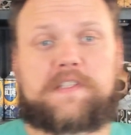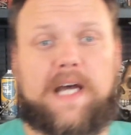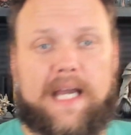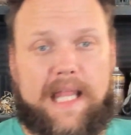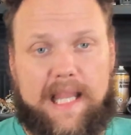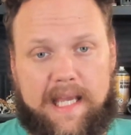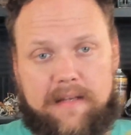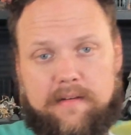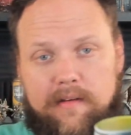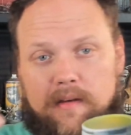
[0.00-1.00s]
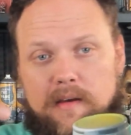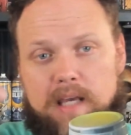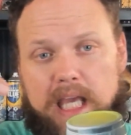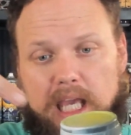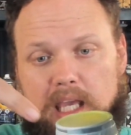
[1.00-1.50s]
highlight
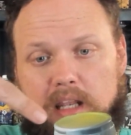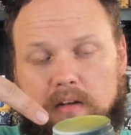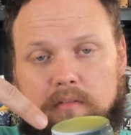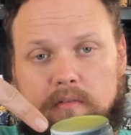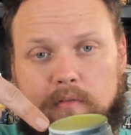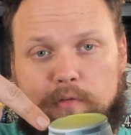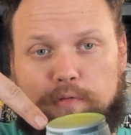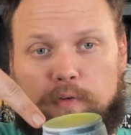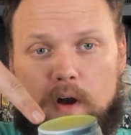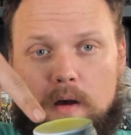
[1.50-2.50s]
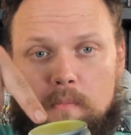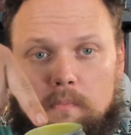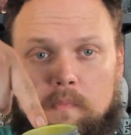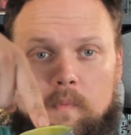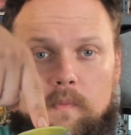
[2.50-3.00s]
in
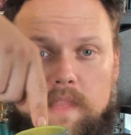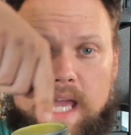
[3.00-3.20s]
from the